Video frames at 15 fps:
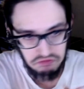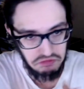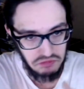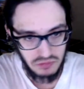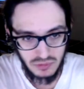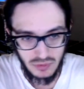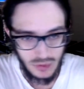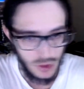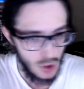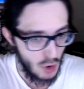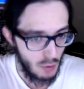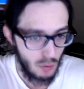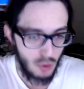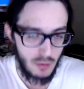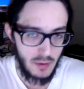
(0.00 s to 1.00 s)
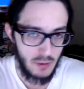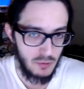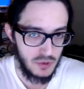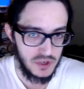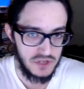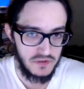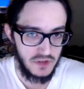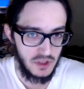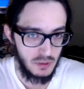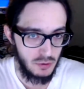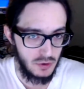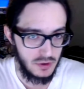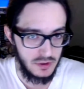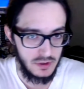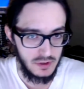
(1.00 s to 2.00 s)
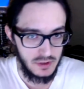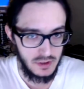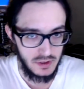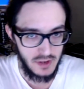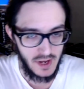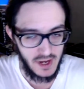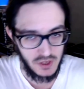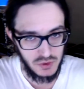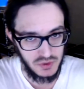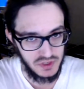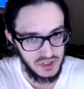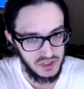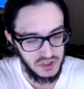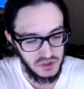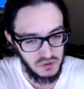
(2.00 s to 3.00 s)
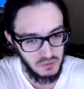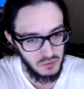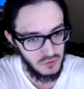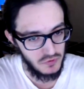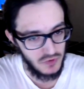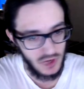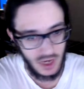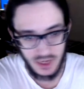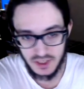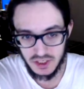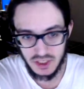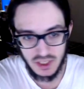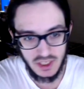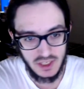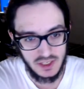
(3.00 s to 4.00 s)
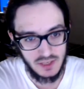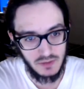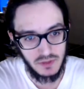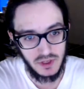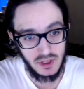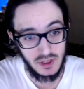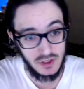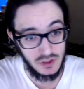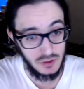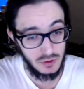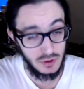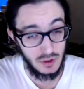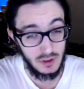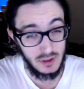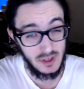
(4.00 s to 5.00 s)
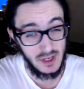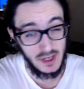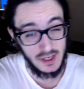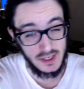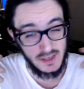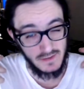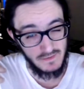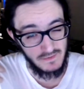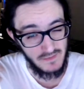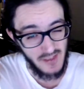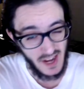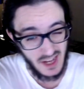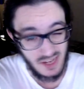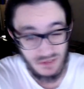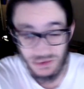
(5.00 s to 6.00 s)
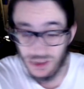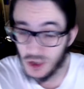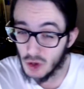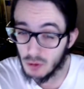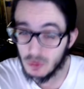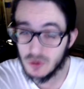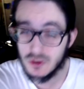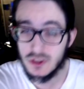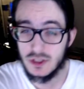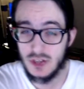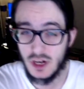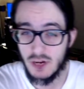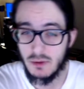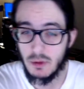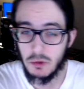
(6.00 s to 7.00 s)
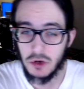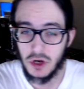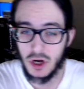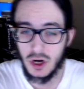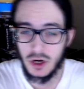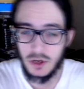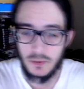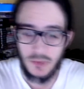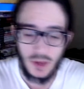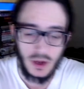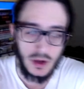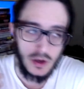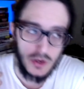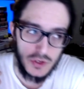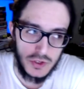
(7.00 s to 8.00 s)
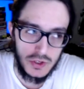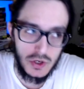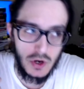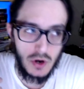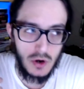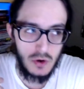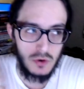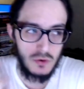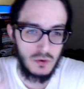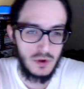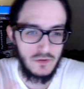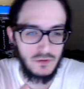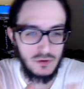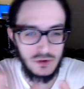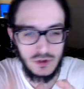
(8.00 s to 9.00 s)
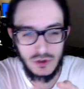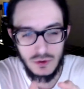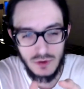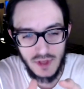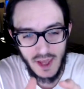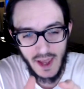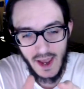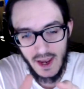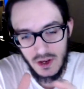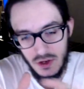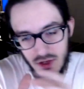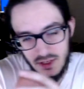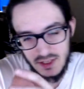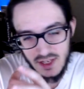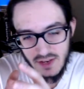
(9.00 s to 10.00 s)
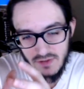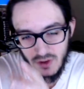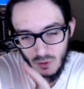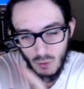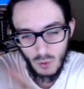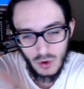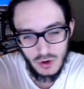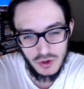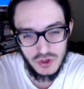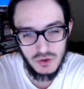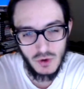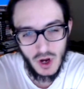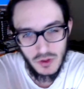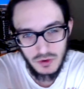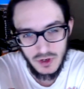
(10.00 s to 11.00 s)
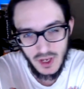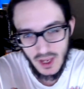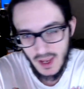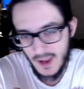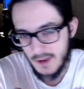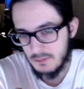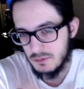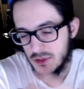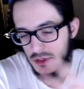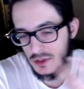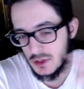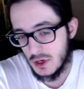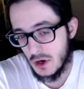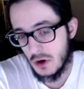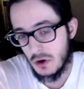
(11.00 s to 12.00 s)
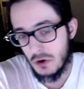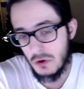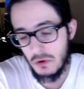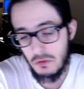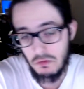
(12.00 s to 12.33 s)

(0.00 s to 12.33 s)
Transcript: no more memory is available on the actual system. You've got to delete something because Lunar takes effectively almost the entire memory card. So if you do that, you can save like one or two other games. So